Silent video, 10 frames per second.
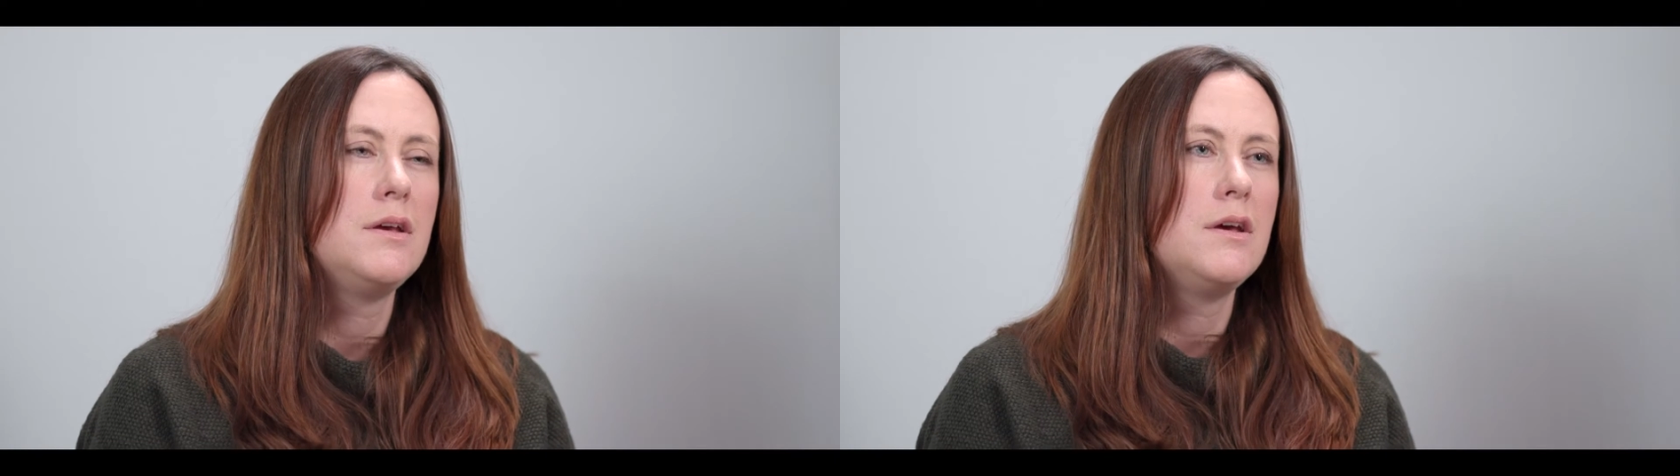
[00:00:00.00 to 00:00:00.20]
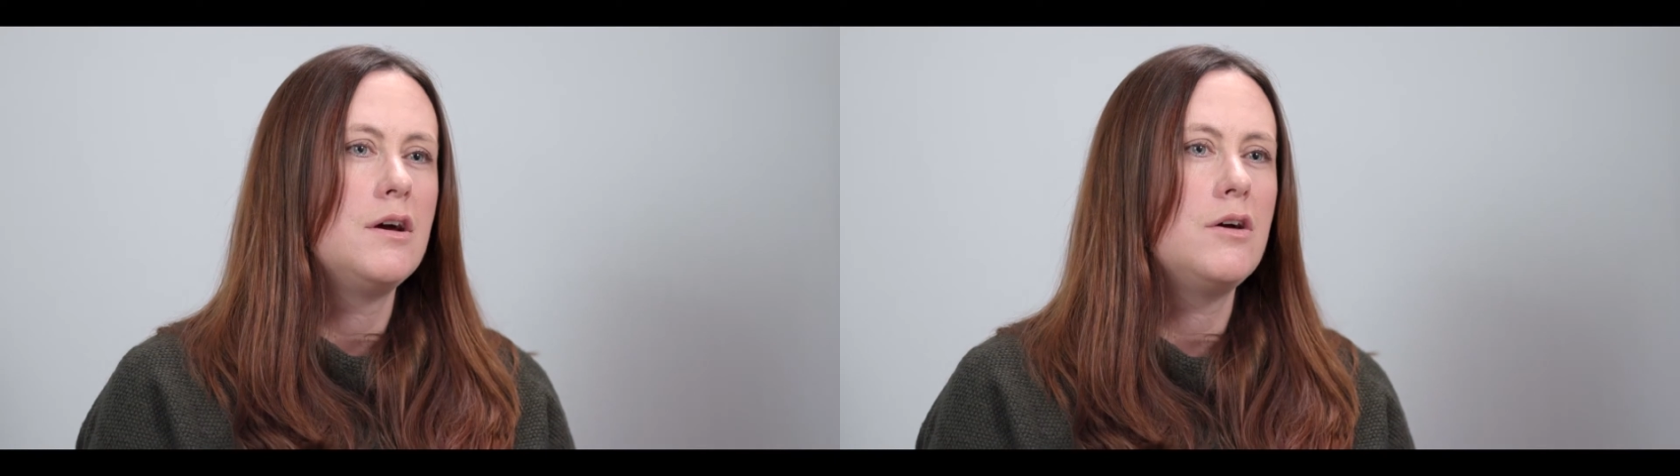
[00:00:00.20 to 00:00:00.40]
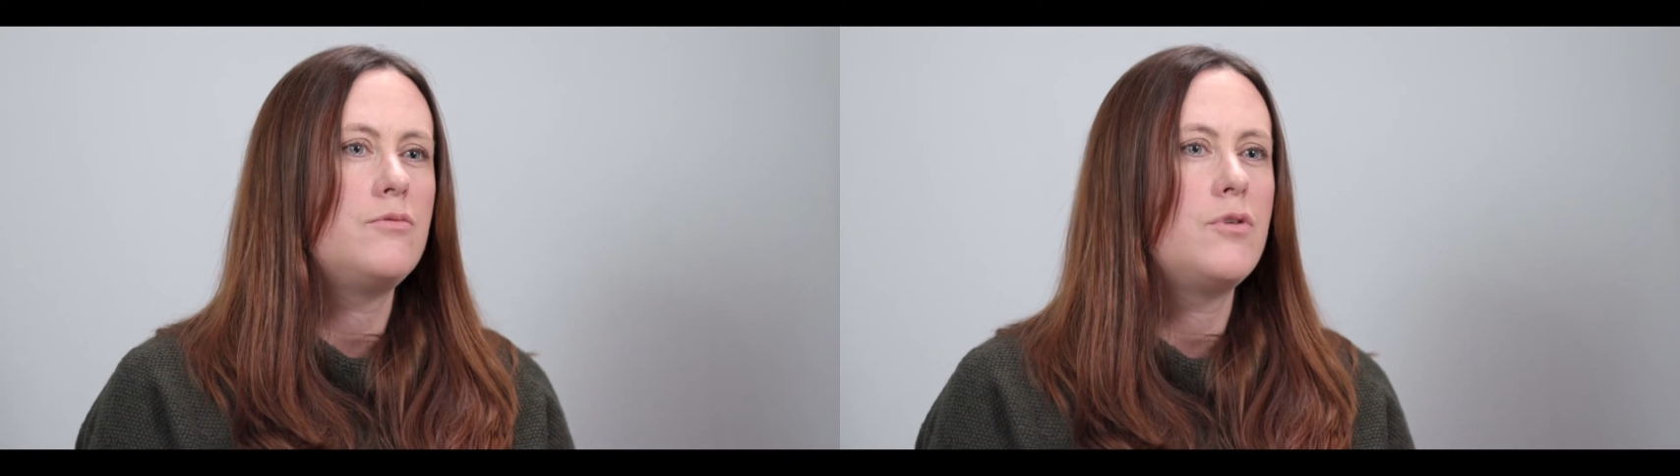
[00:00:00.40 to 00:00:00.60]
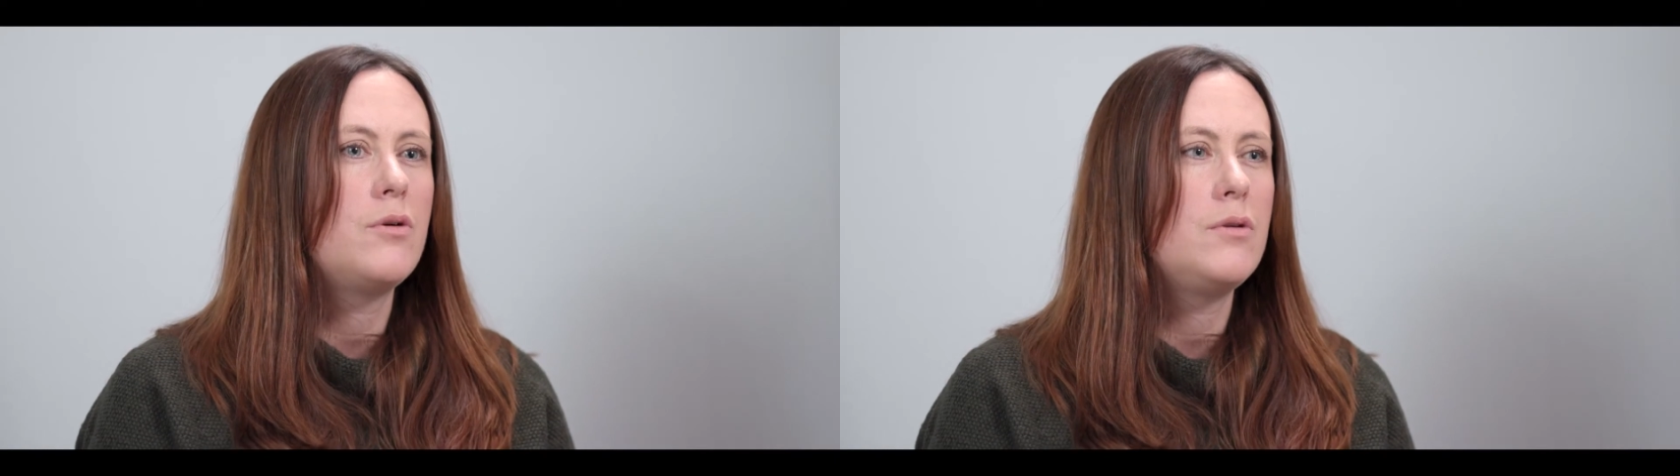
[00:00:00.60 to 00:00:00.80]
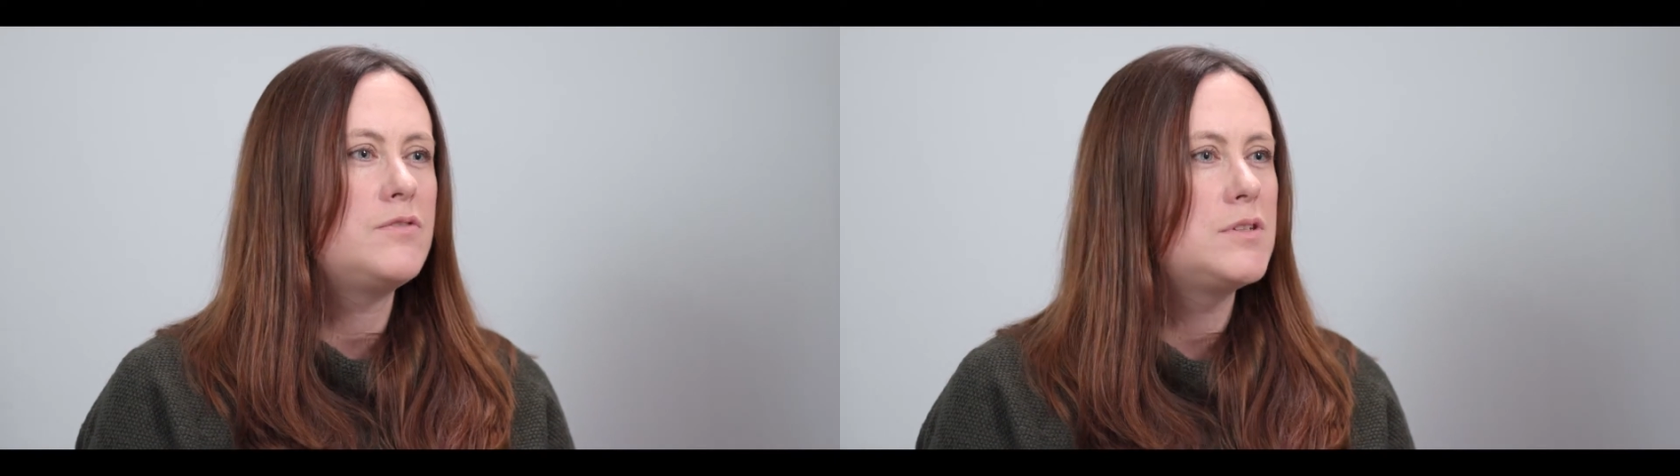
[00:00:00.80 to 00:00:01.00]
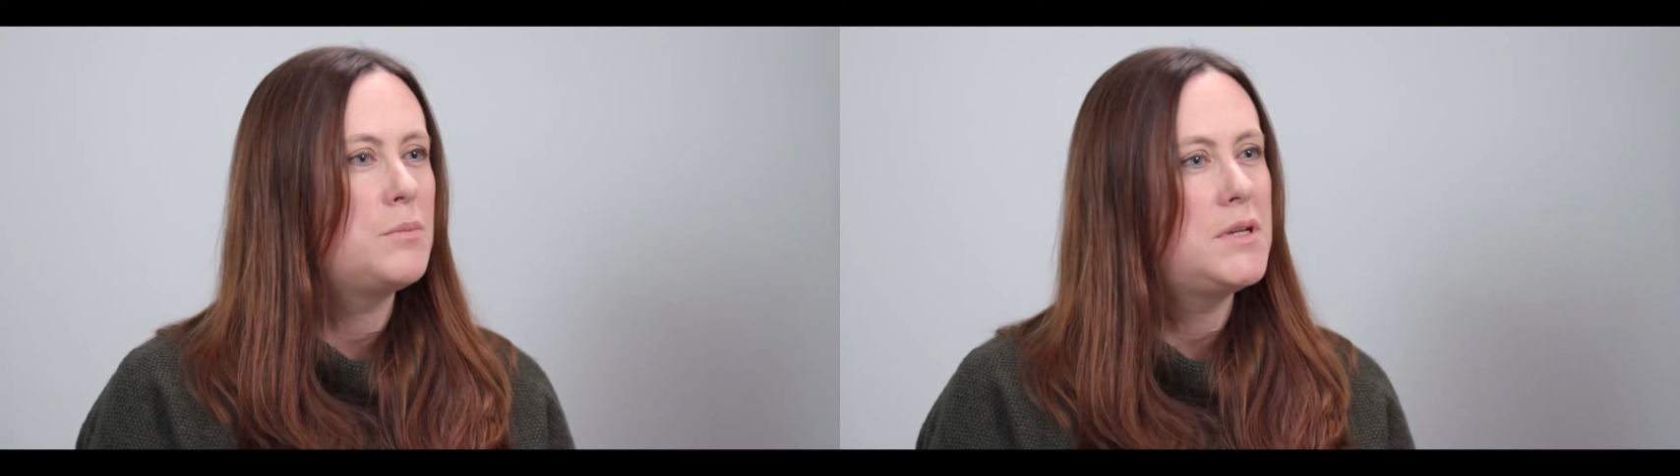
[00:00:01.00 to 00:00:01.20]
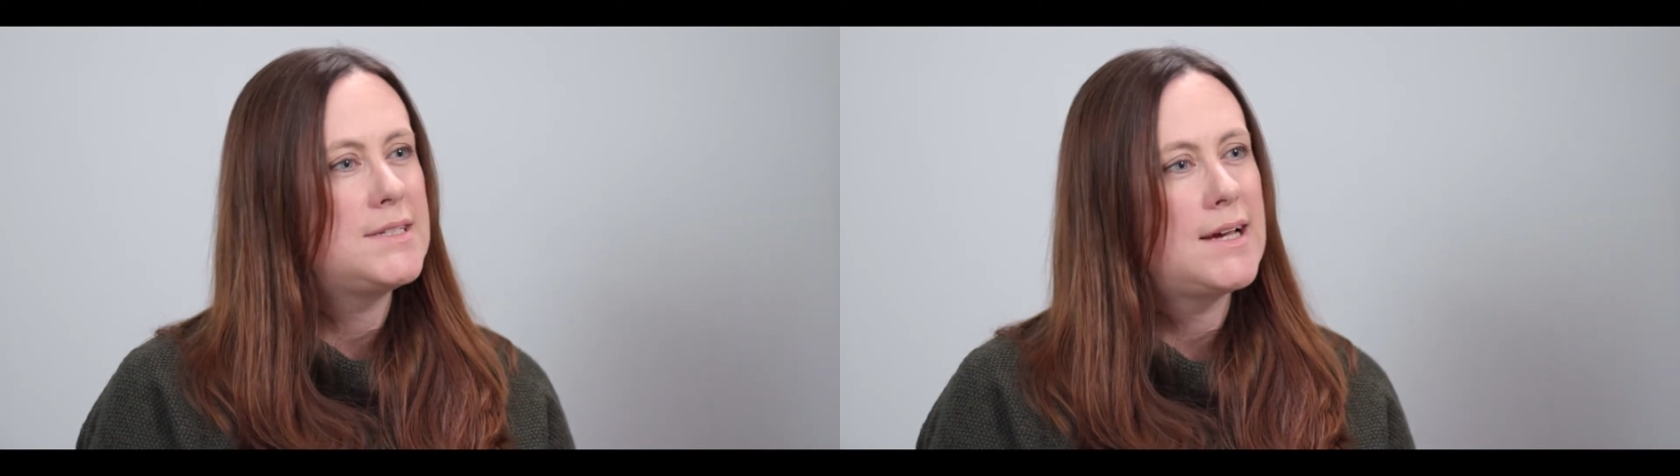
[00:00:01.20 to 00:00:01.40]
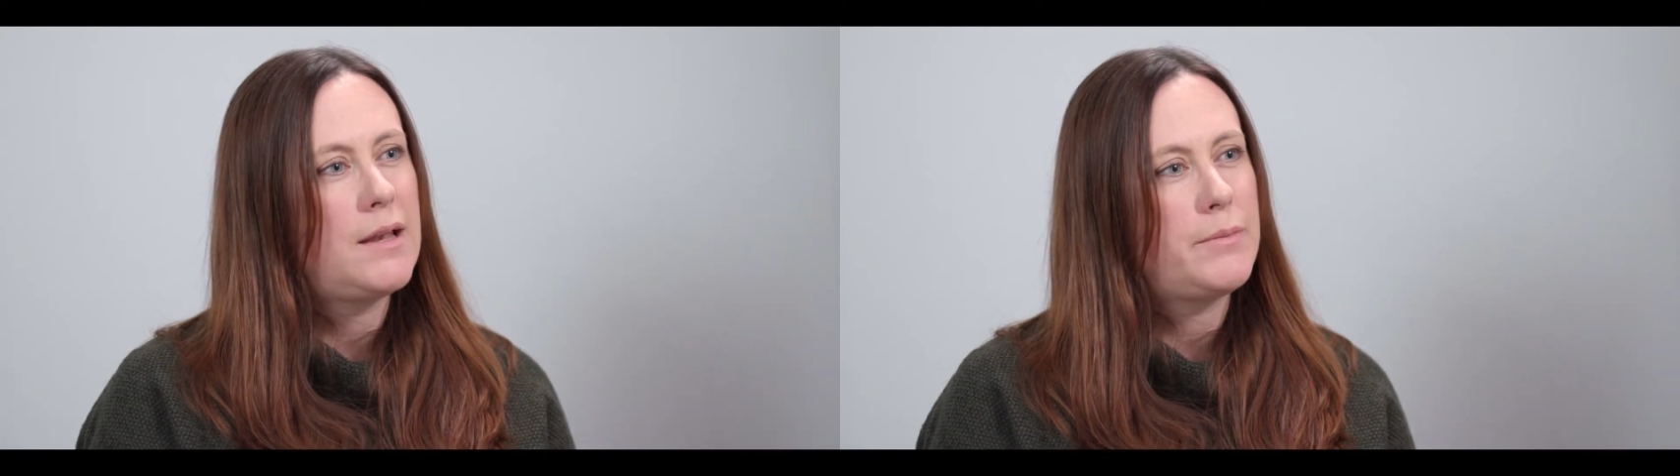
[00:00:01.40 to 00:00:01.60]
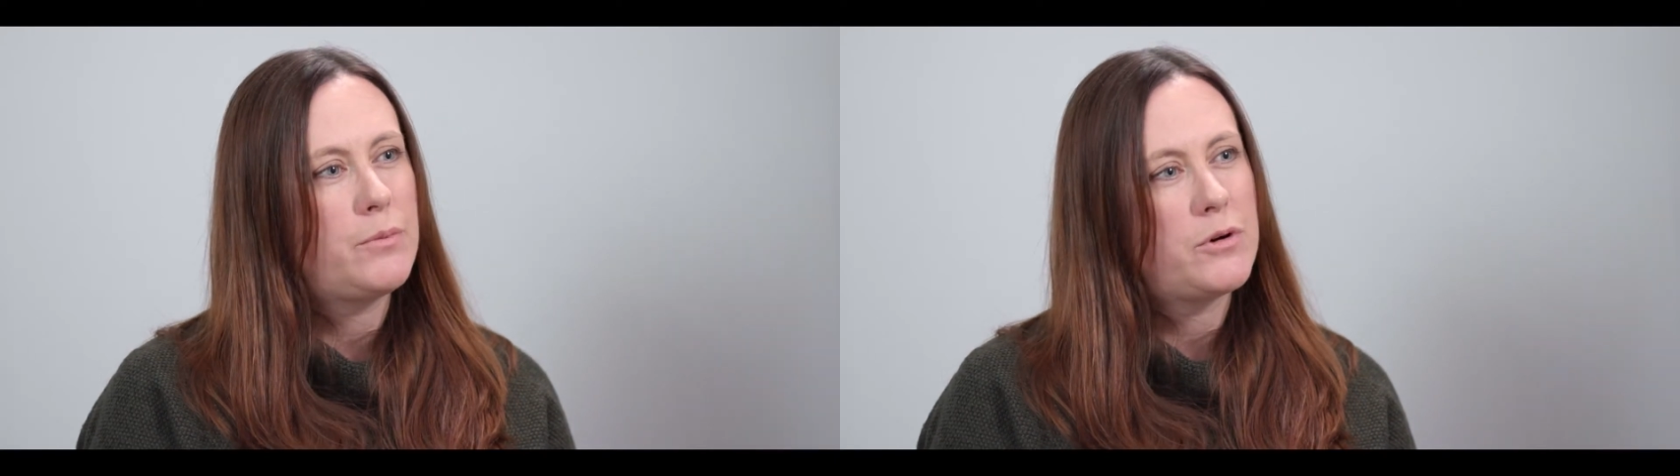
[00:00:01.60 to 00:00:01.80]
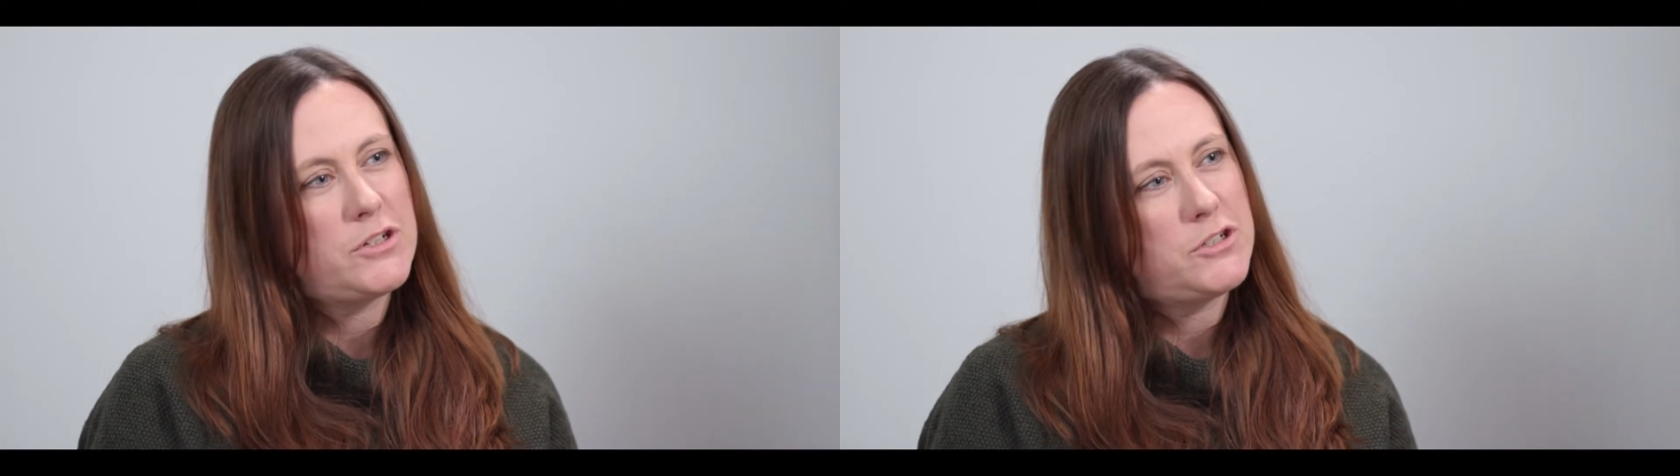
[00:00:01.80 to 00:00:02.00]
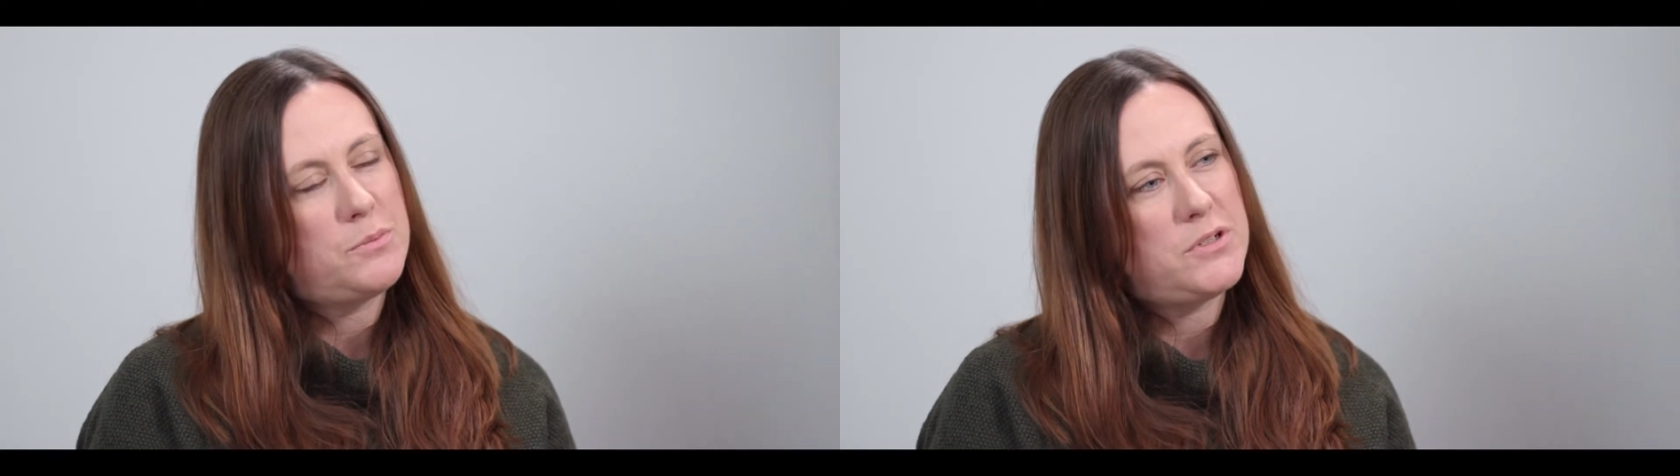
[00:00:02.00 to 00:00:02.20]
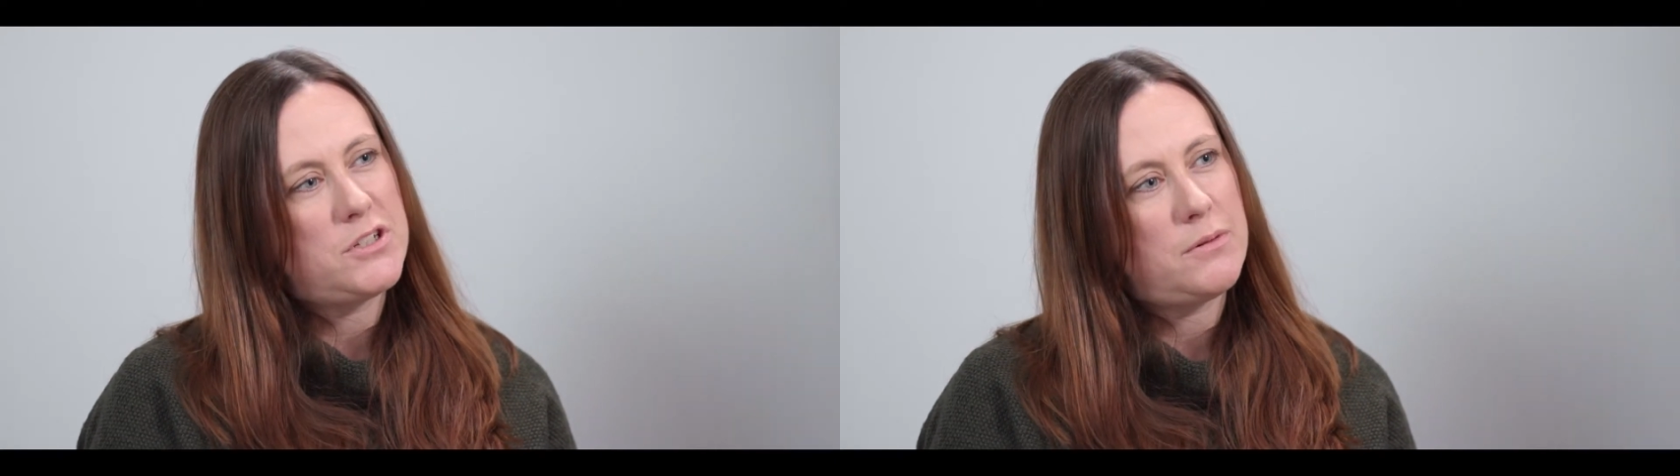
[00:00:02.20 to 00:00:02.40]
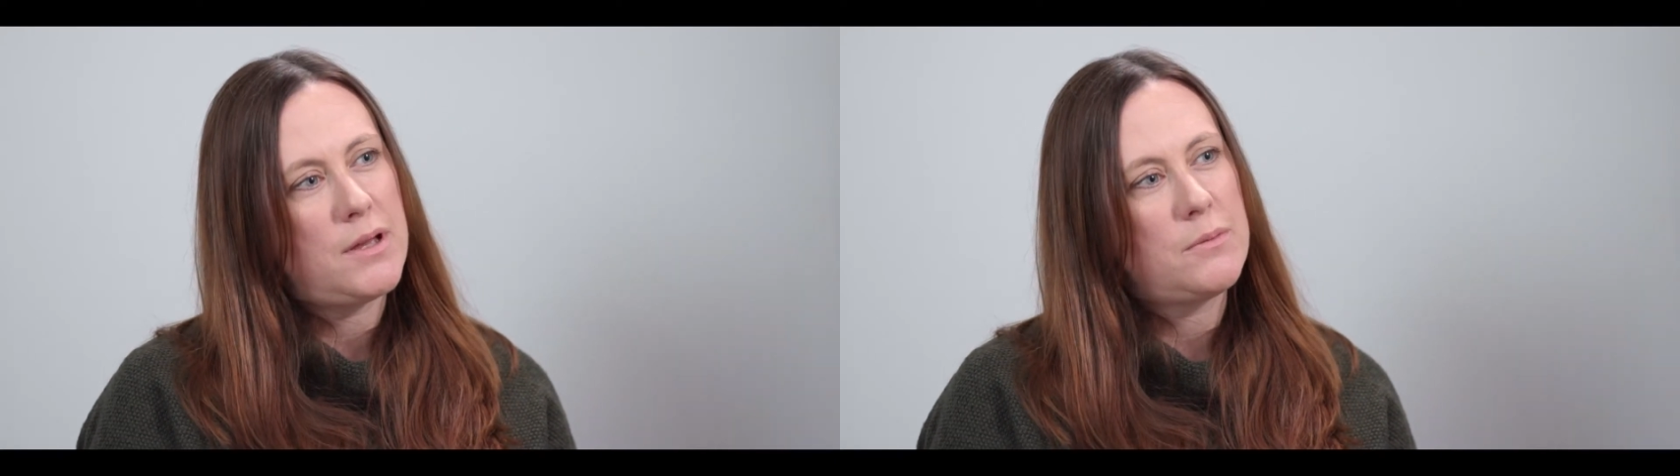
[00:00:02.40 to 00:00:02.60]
role of somebody telling me what I should be doing,